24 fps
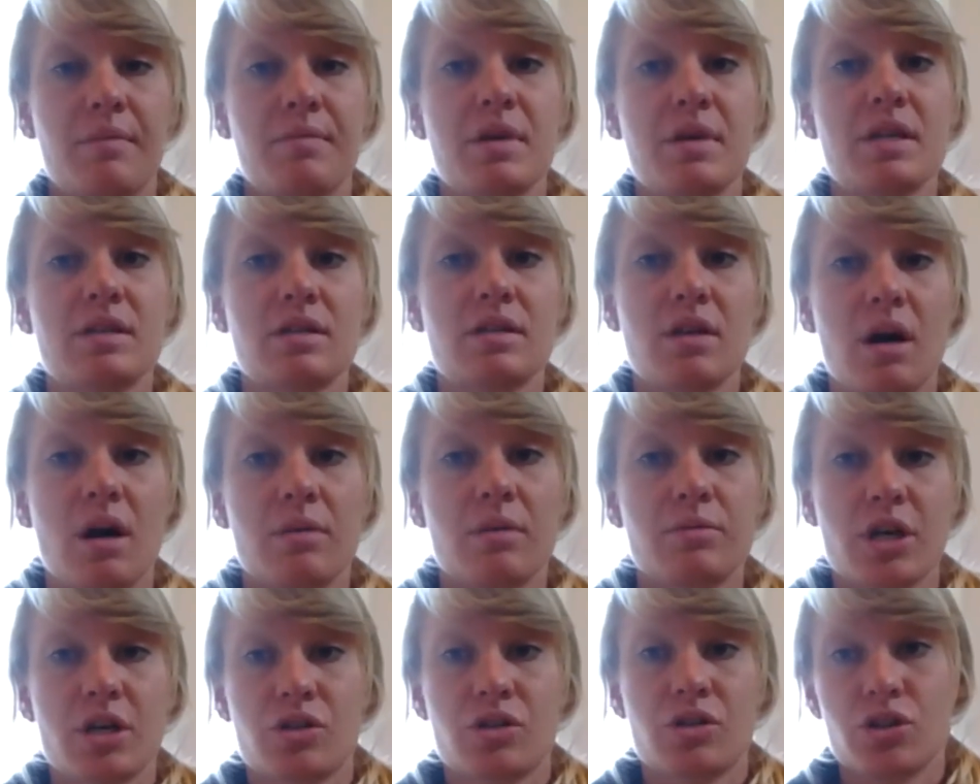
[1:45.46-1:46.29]
These
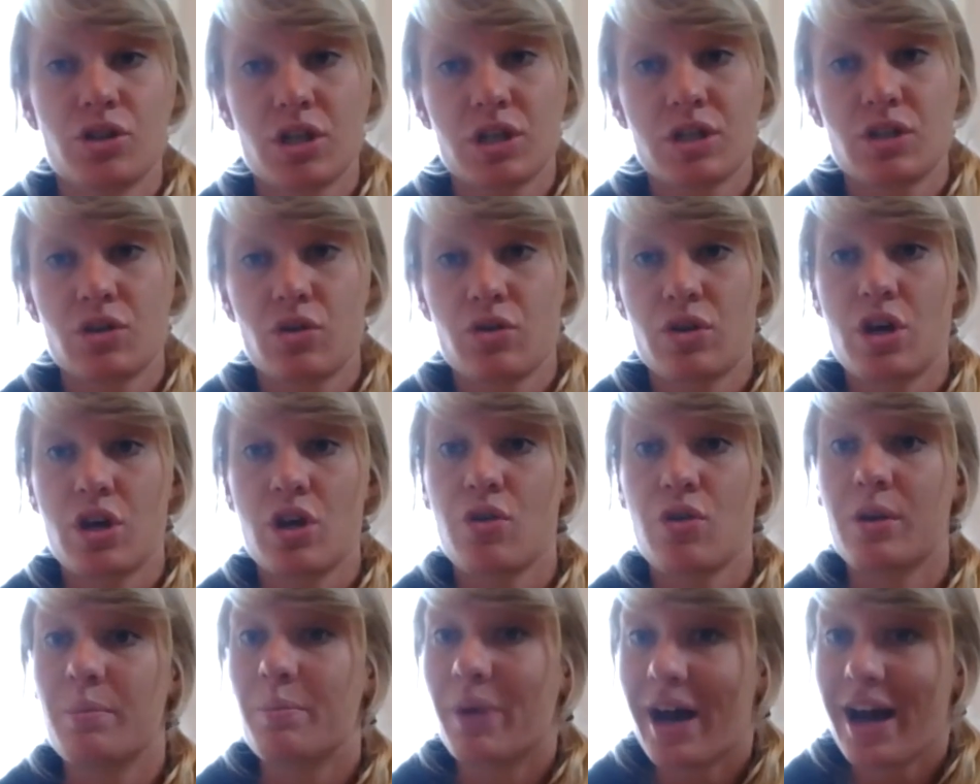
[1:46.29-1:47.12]
objects are just so that you
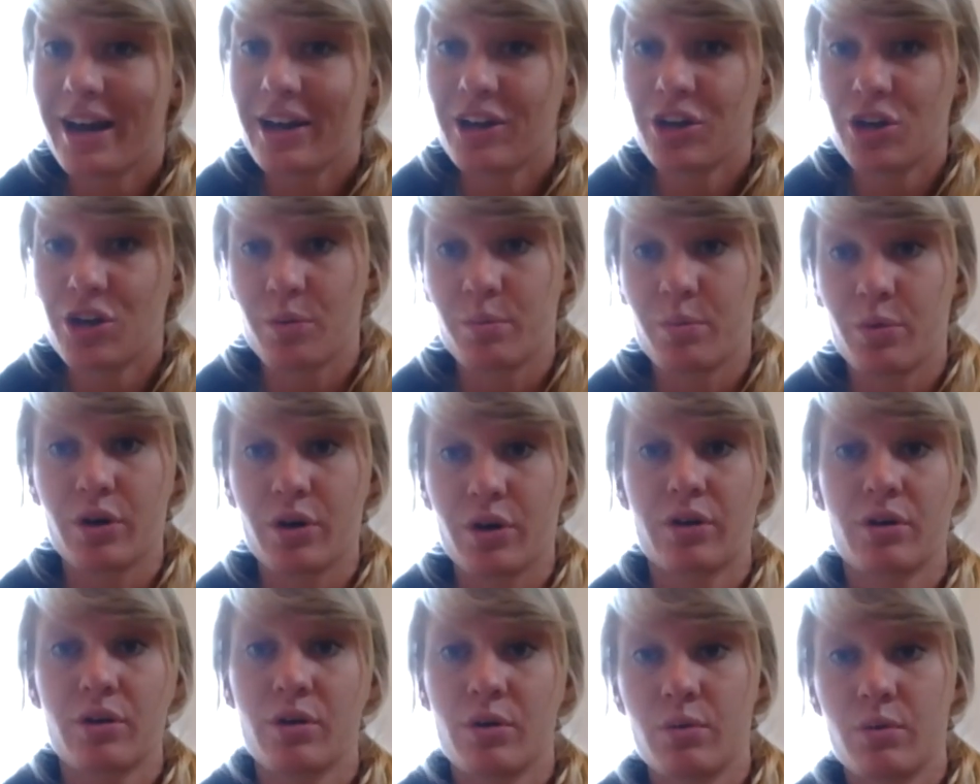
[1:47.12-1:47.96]
can bind your
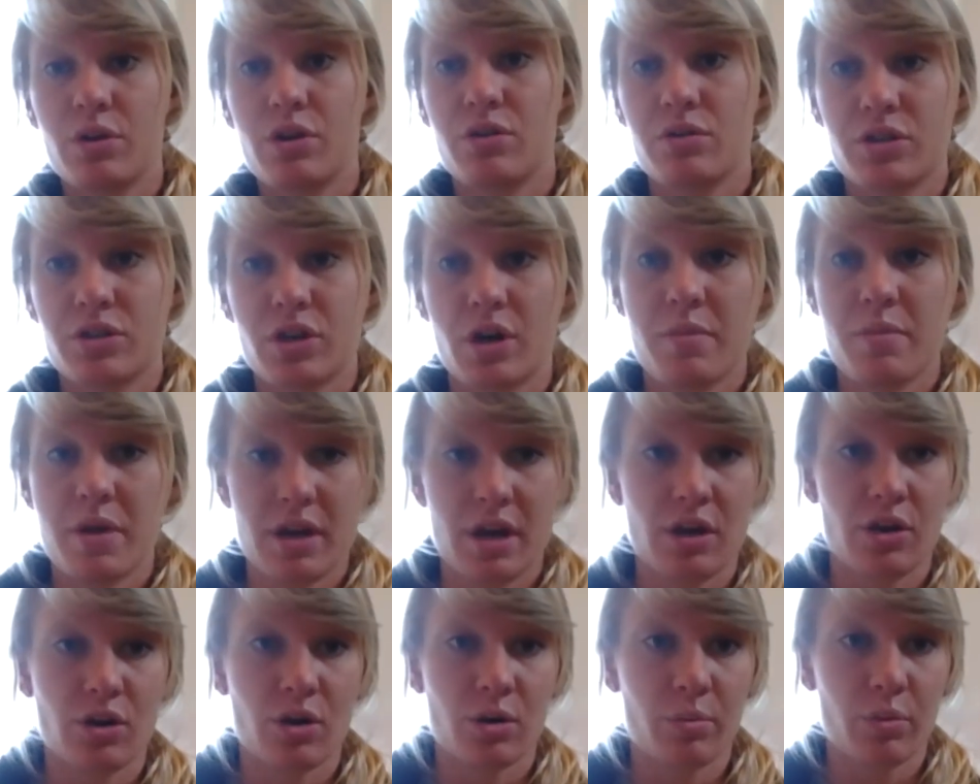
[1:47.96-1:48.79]
book when you start
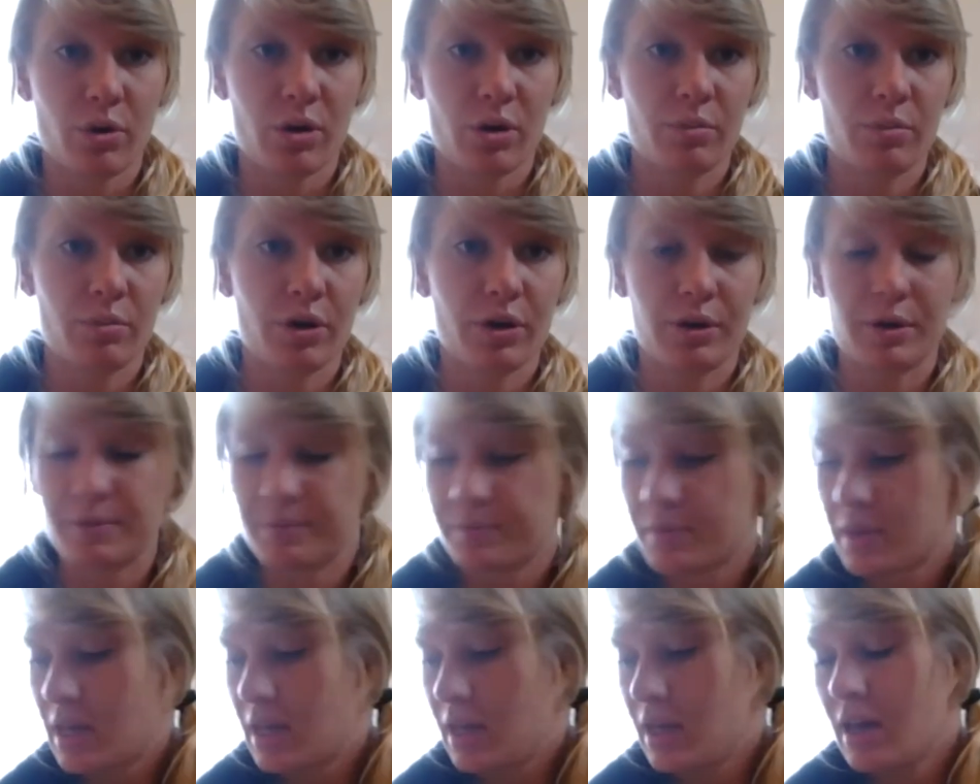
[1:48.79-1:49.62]
making your bird book.
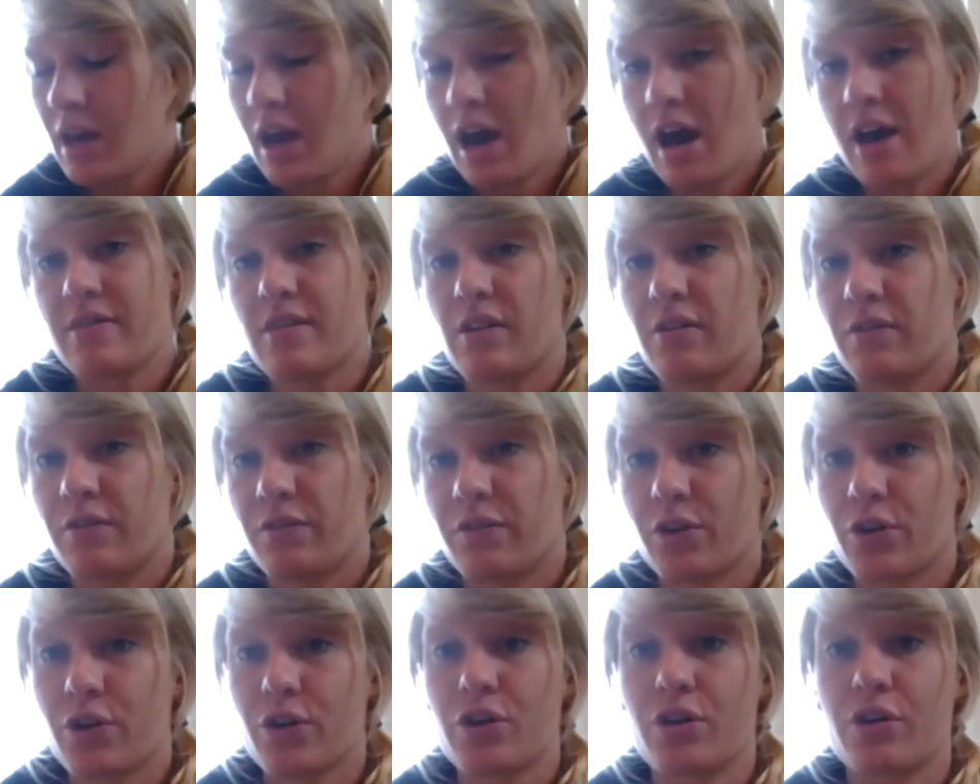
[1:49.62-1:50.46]
And
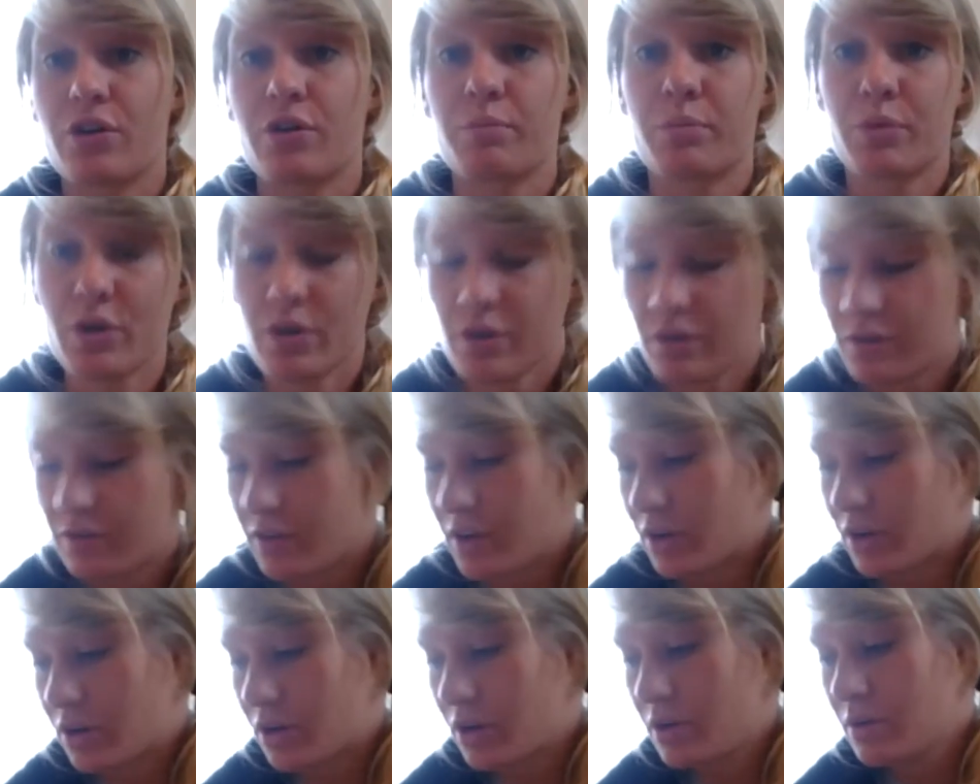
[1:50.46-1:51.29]
then for your bird
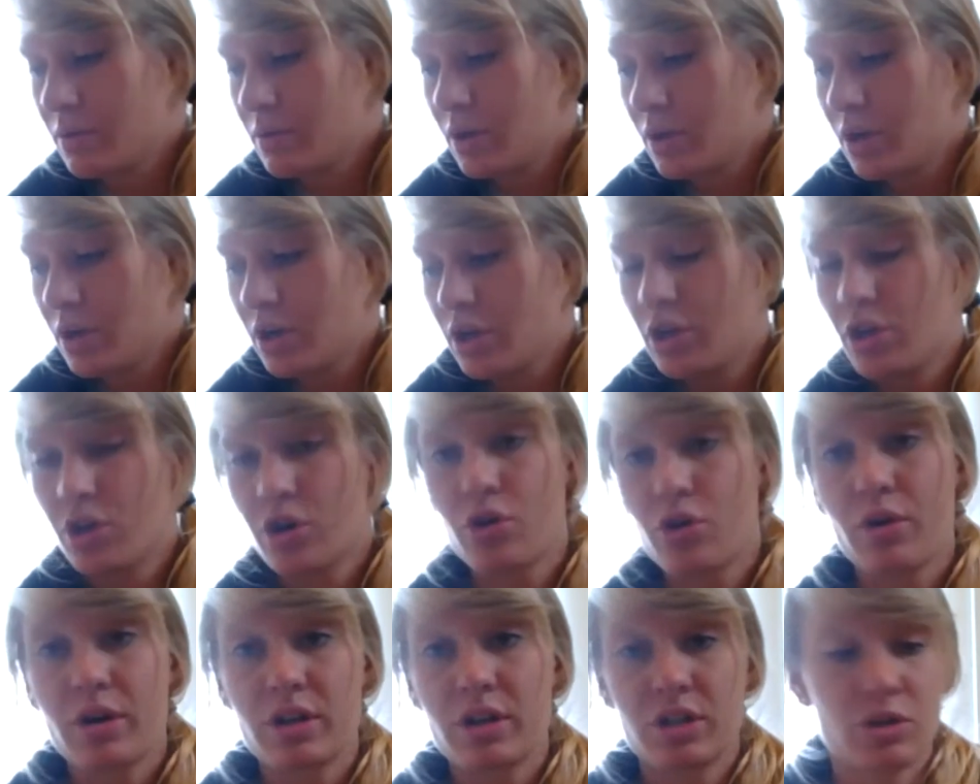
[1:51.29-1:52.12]
feeder,
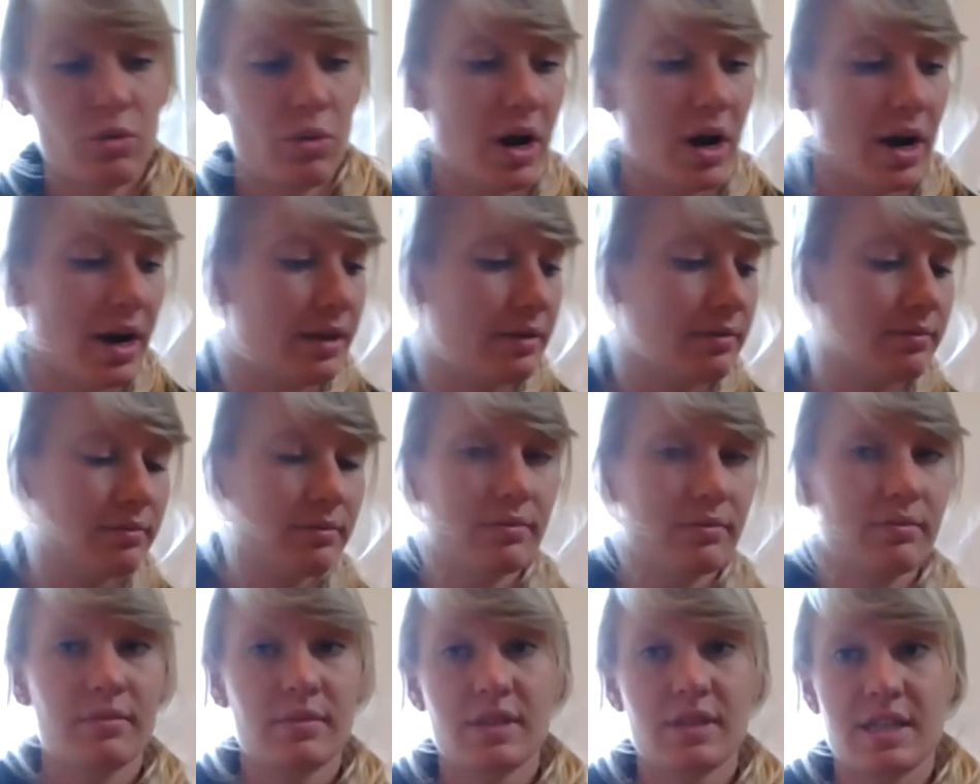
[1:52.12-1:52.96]
you're going to want
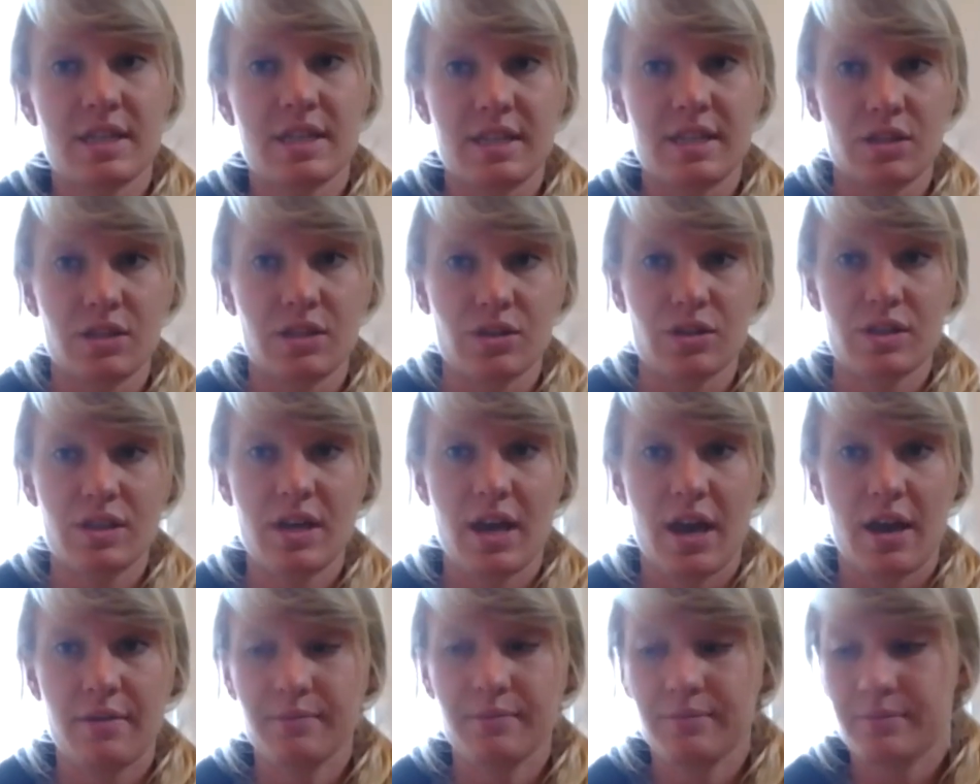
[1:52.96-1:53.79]
the scissors
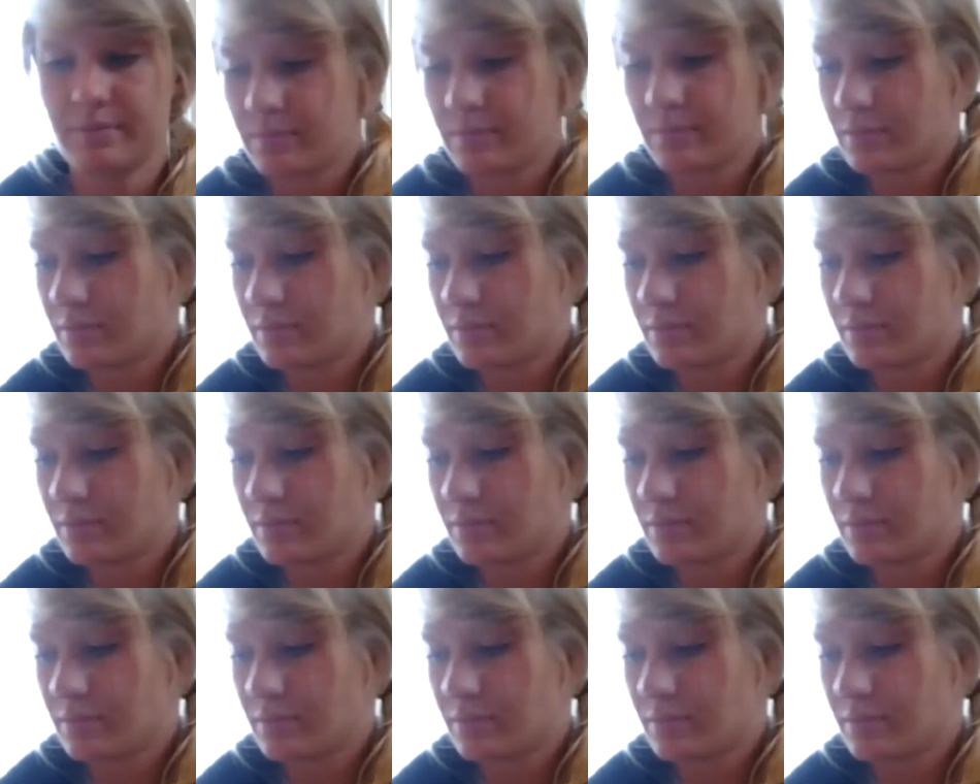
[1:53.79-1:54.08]
again,